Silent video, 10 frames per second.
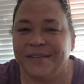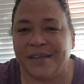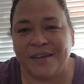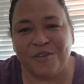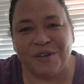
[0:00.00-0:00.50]

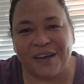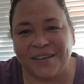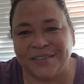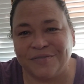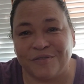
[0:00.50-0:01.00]
thank you
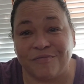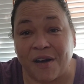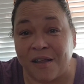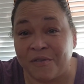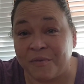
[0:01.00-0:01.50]
guys for
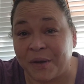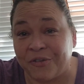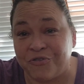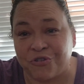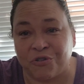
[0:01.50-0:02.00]
following my
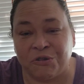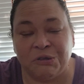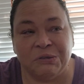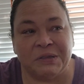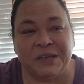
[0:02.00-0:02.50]

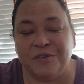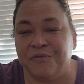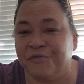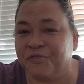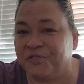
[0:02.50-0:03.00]
journey. Thank you
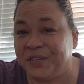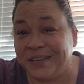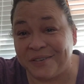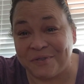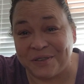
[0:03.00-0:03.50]
for
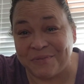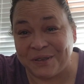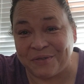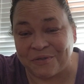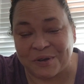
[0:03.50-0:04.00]
sticking with me
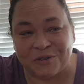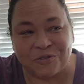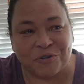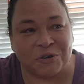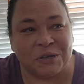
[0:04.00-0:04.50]
through my
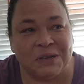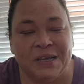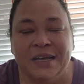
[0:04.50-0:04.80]
journey.